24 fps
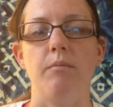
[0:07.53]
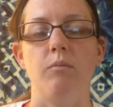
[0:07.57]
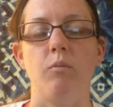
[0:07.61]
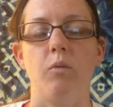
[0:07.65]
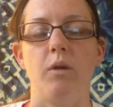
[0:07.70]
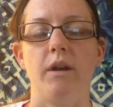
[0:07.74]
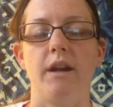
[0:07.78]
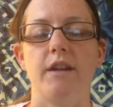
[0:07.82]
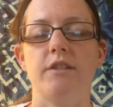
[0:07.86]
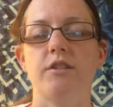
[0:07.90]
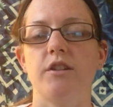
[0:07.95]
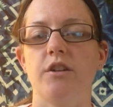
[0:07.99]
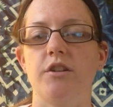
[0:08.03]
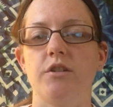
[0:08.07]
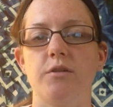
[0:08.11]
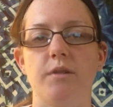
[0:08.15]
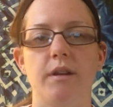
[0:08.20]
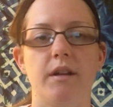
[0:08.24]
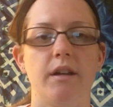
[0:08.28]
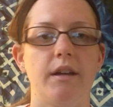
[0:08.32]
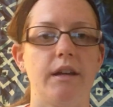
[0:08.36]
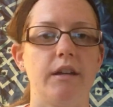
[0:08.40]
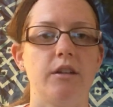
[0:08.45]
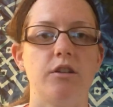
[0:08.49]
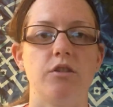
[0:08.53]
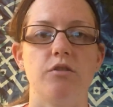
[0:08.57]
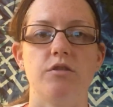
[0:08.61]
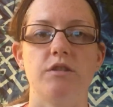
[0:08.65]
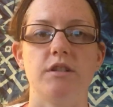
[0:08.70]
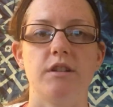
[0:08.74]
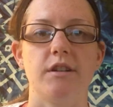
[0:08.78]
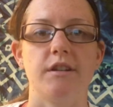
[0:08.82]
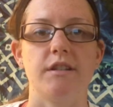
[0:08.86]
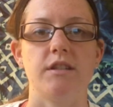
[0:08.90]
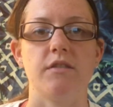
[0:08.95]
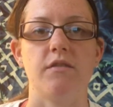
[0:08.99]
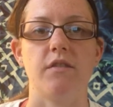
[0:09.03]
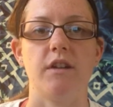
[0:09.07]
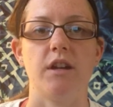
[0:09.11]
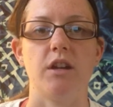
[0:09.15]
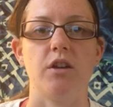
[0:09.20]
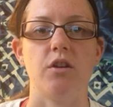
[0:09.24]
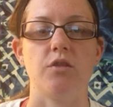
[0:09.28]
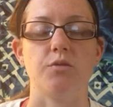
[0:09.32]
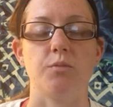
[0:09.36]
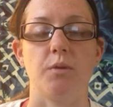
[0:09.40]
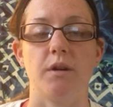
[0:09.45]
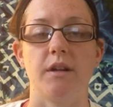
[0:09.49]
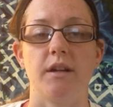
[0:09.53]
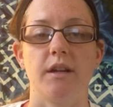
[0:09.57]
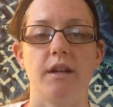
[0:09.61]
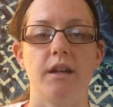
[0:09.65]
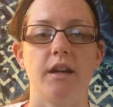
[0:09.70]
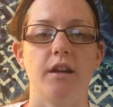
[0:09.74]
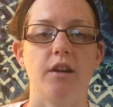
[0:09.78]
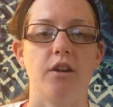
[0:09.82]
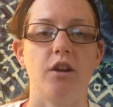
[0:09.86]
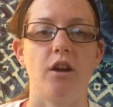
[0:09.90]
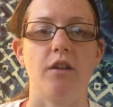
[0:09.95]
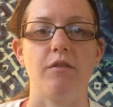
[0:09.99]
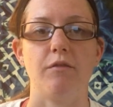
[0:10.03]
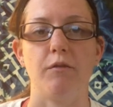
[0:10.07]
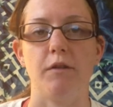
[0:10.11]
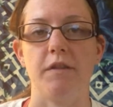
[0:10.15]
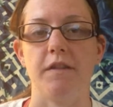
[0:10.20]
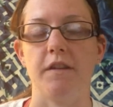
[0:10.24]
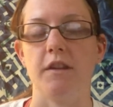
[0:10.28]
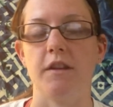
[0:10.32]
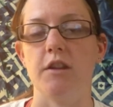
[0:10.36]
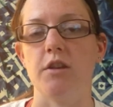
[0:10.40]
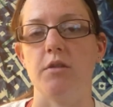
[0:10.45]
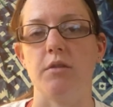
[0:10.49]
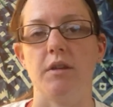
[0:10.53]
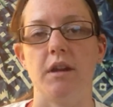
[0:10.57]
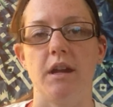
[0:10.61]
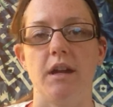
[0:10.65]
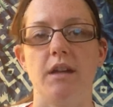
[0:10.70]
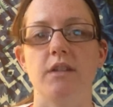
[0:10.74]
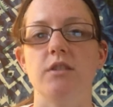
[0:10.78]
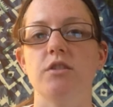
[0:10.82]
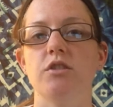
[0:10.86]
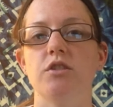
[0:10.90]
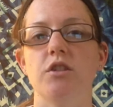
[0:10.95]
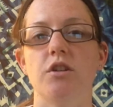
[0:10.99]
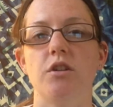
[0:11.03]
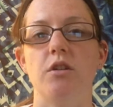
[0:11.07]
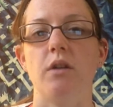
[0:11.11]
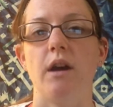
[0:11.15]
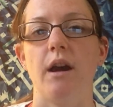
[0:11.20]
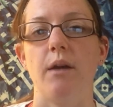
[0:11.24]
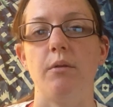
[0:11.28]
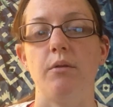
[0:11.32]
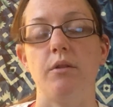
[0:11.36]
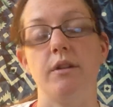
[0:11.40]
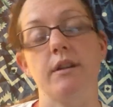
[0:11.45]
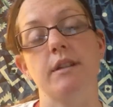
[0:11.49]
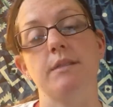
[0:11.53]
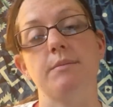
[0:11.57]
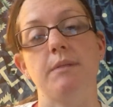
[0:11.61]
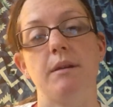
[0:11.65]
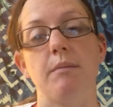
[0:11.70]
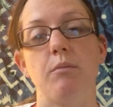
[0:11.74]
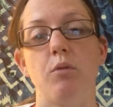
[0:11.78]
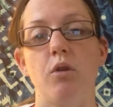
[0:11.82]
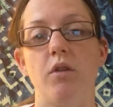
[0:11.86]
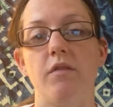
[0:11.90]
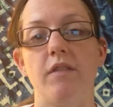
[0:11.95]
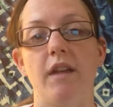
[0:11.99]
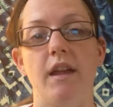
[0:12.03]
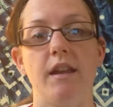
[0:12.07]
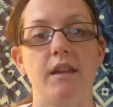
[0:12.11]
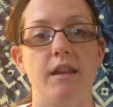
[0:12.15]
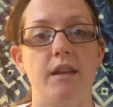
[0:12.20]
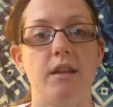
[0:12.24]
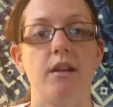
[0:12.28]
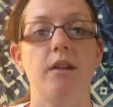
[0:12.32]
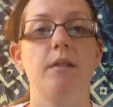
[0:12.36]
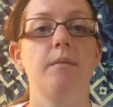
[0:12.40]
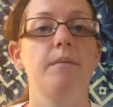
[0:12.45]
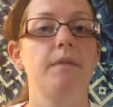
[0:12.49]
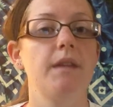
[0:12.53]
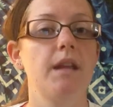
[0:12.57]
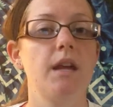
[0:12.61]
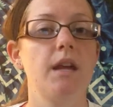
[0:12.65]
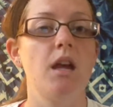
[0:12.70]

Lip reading: When I start doing like a new series of videos, we're going to kick it off with the Q&A, so I will explain more of that later.